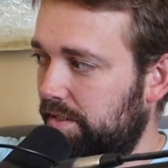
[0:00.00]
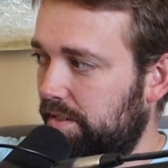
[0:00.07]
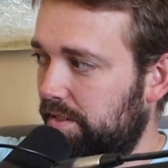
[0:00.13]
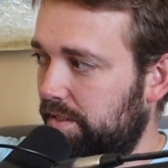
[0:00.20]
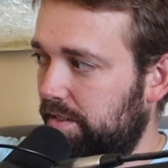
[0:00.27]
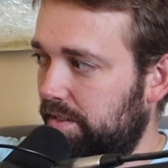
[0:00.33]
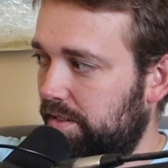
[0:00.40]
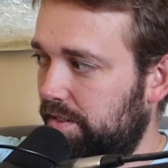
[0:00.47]

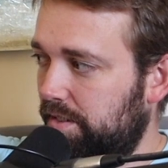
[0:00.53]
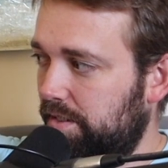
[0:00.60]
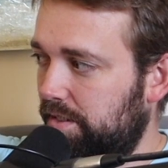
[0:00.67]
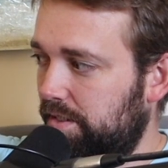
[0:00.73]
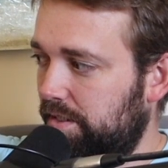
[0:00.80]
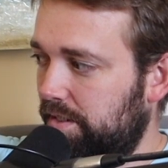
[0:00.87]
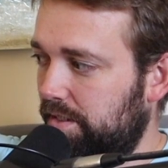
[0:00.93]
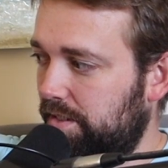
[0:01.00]

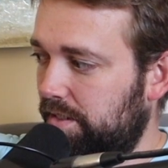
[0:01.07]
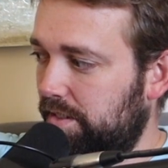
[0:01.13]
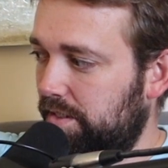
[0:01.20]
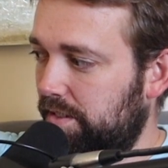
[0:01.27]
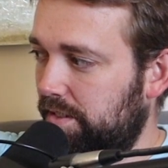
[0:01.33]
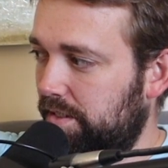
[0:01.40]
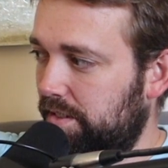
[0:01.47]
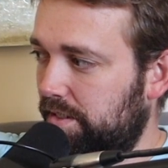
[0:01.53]

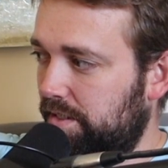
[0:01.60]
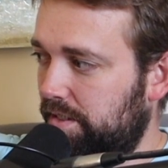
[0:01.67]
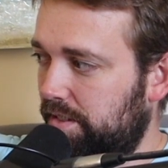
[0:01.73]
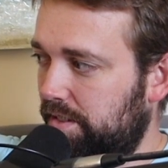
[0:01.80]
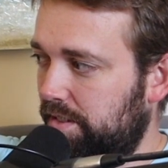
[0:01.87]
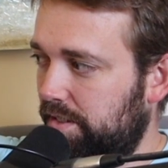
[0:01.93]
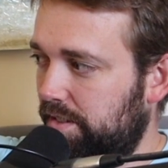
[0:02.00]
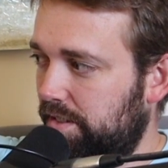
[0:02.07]

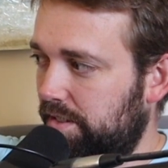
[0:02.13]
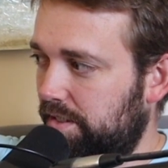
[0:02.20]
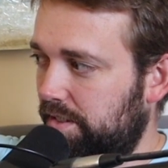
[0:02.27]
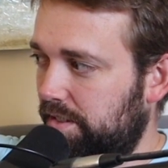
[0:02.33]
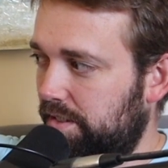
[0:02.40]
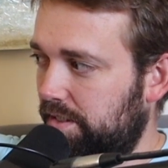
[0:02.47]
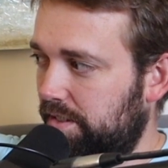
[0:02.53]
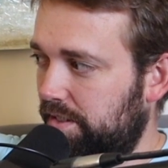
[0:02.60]

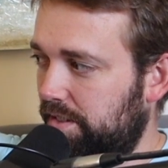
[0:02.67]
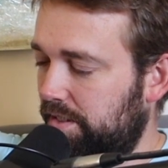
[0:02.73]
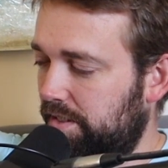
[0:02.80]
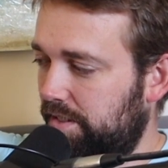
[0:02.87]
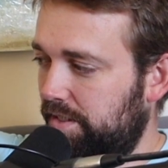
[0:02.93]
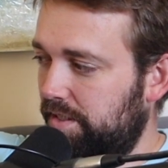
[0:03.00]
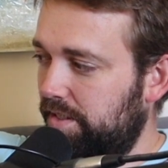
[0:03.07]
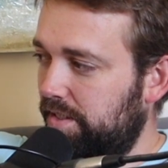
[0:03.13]

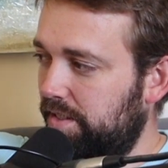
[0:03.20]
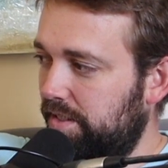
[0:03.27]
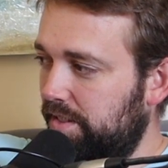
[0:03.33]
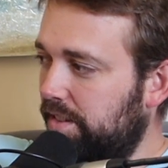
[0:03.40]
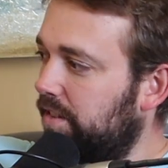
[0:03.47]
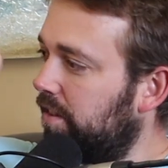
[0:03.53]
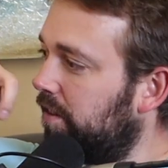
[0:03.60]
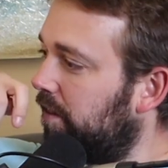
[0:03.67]

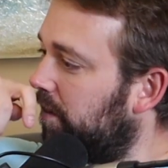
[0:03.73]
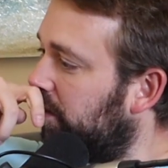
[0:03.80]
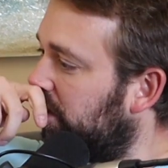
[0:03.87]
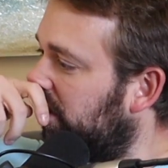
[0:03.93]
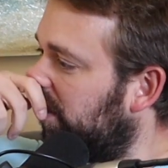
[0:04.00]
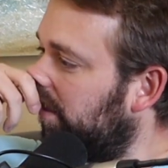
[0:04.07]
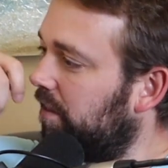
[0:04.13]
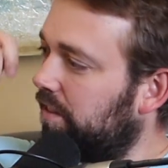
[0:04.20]

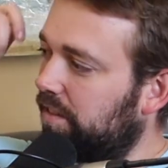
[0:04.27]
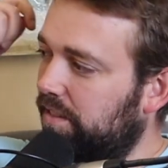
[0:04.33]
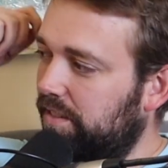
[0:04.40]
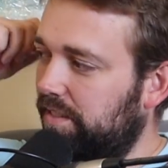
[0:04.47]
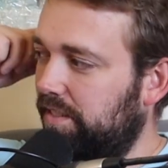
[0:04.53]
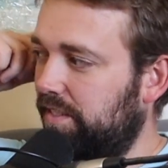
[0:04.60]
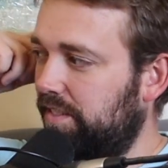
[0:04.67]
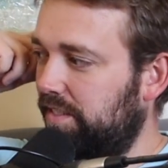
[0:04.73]

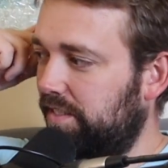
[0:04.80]
[no speech]